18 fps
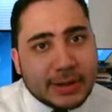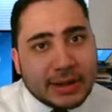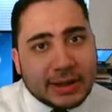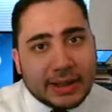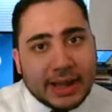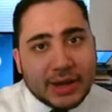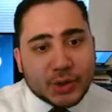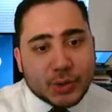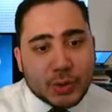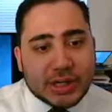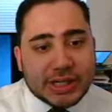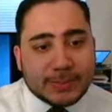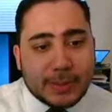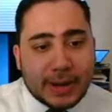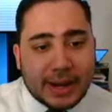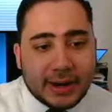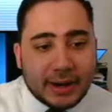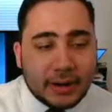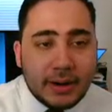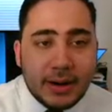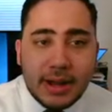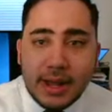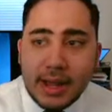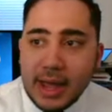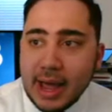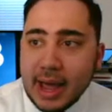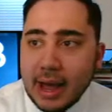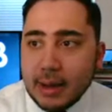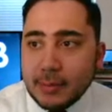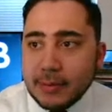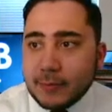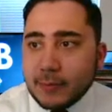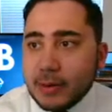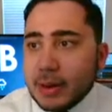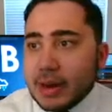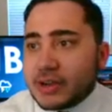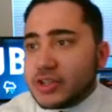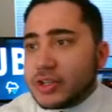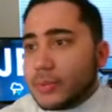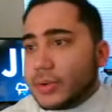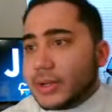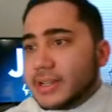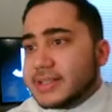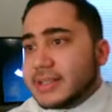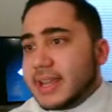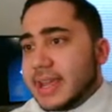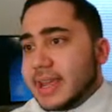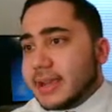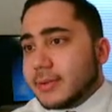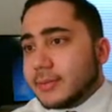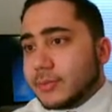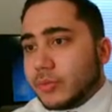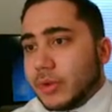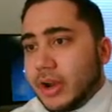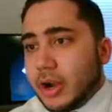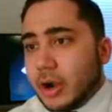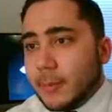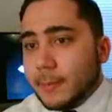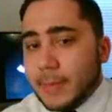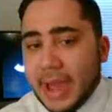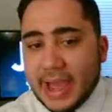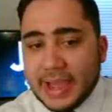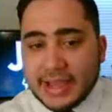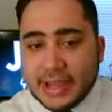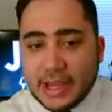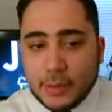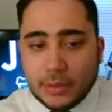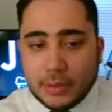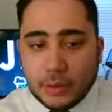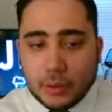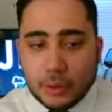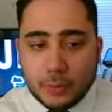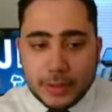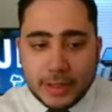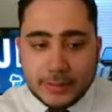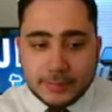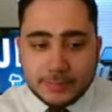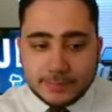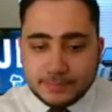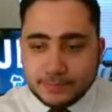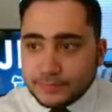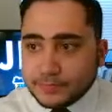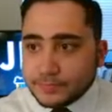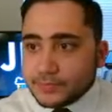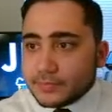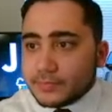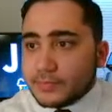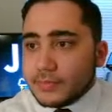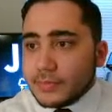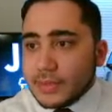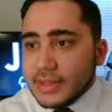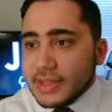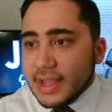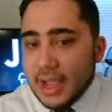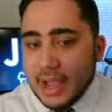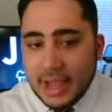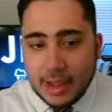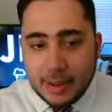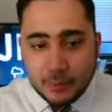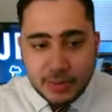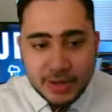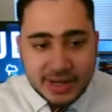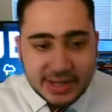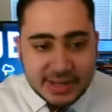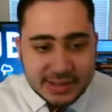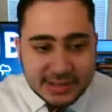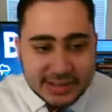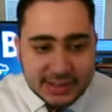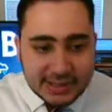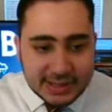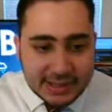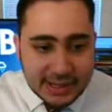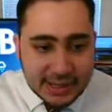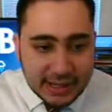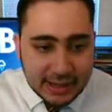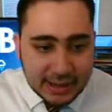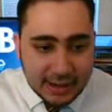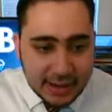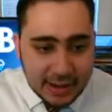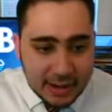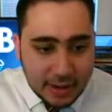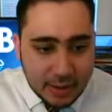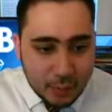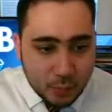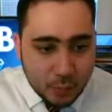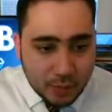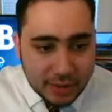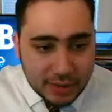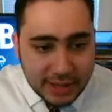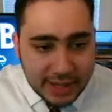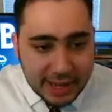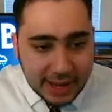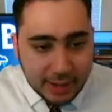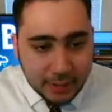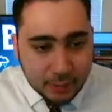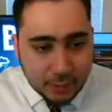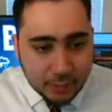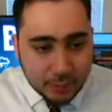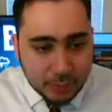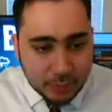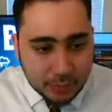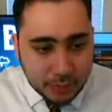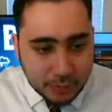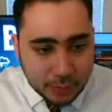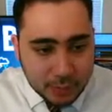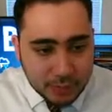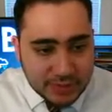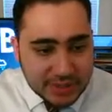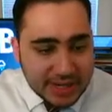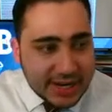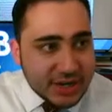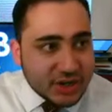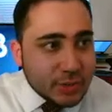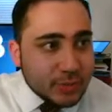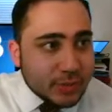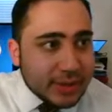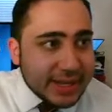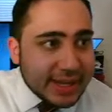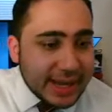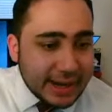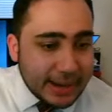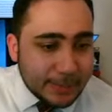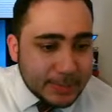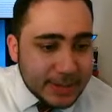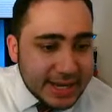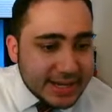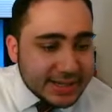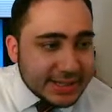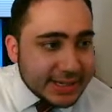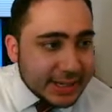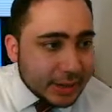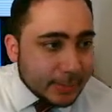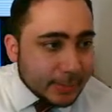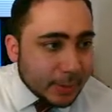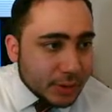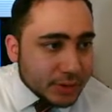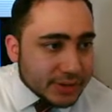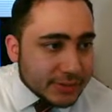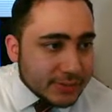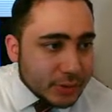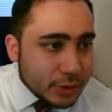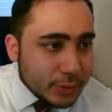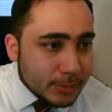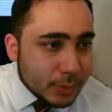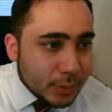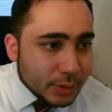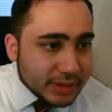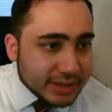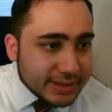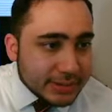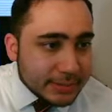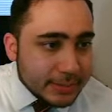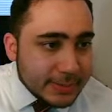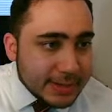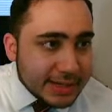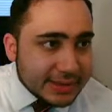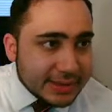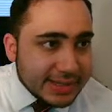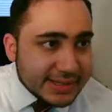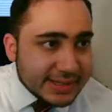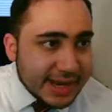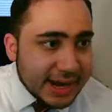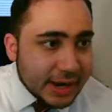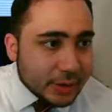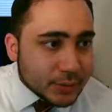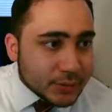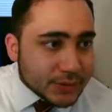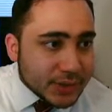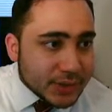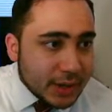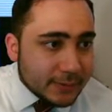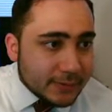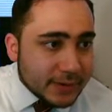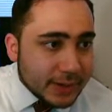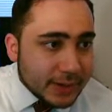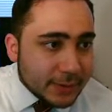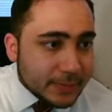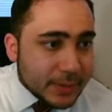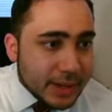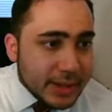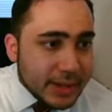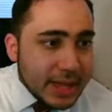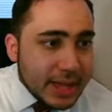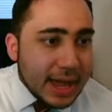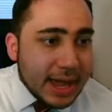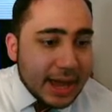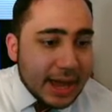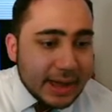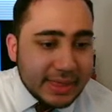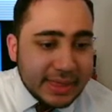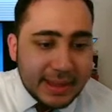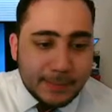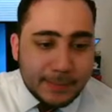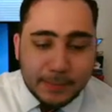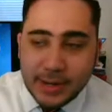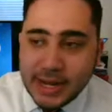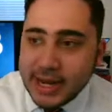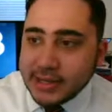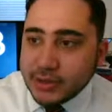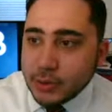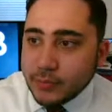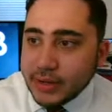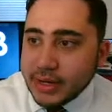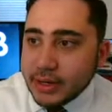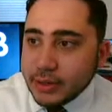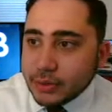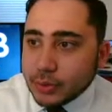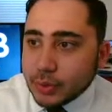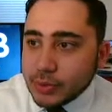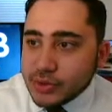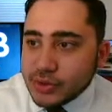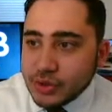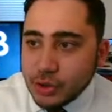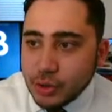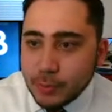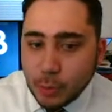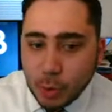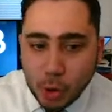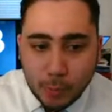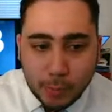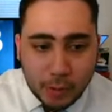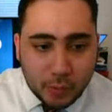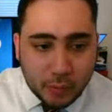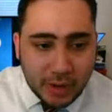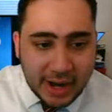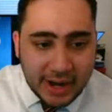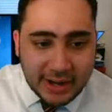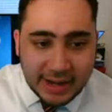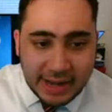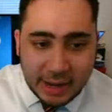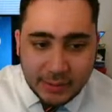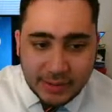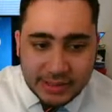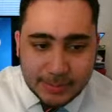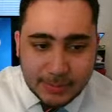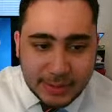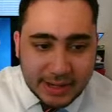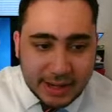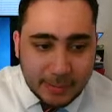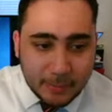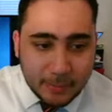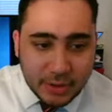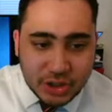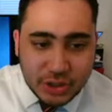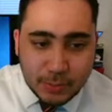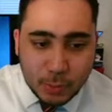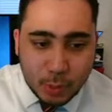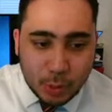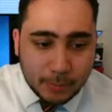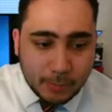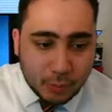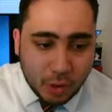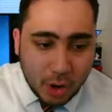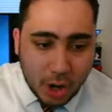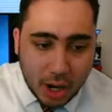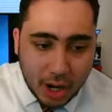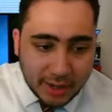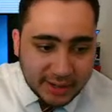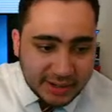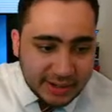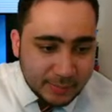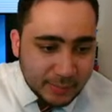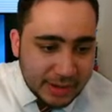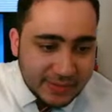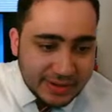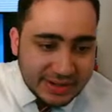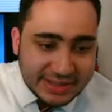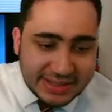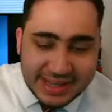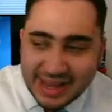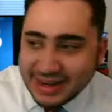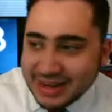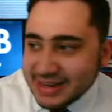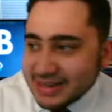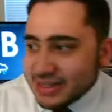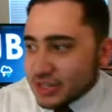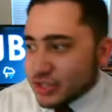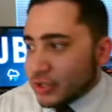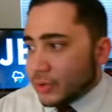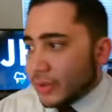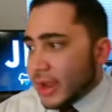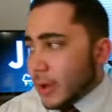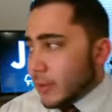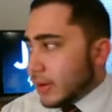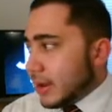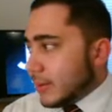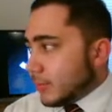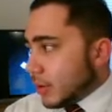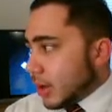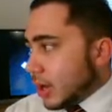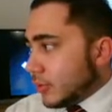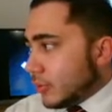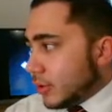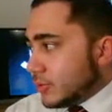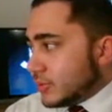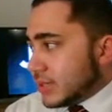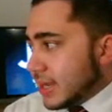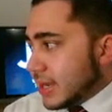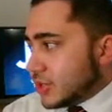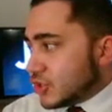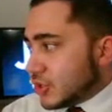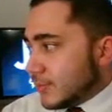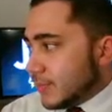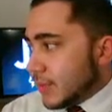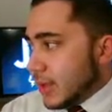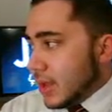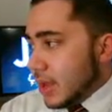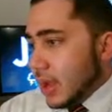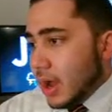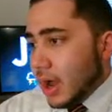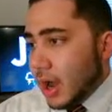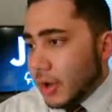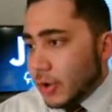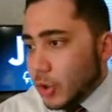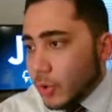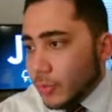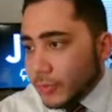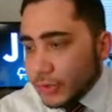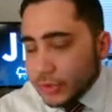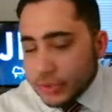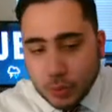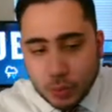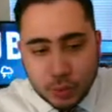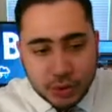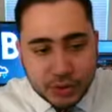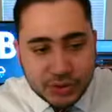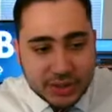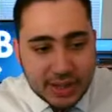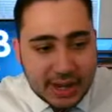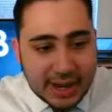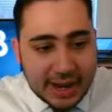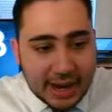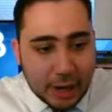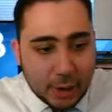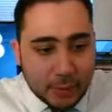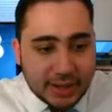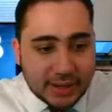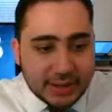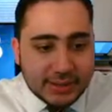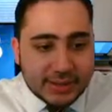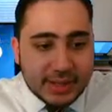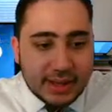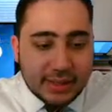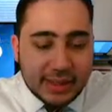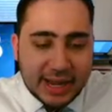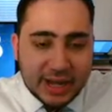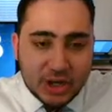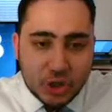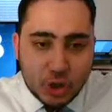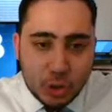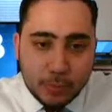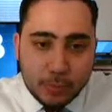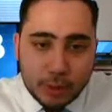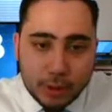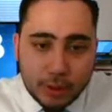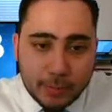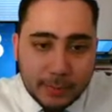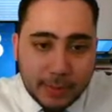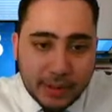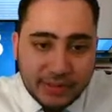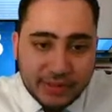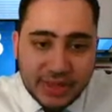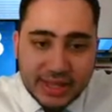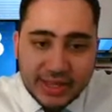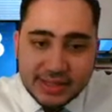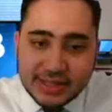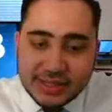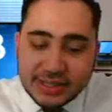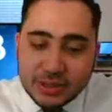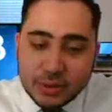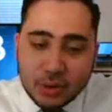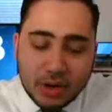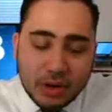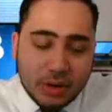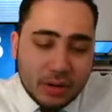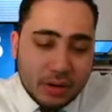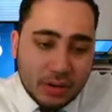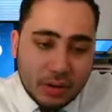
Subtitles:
been allowed to expire. If we actually were to take radar back here a little bit, we can see really how the rotation really kind of peaked here in parts of Newport. Let me get these arrows off here. It peaked over here towards Newport, but right now it's become much more broad. And we have an additional area of broad rotation on over towards areas like Newburgh. But this storm,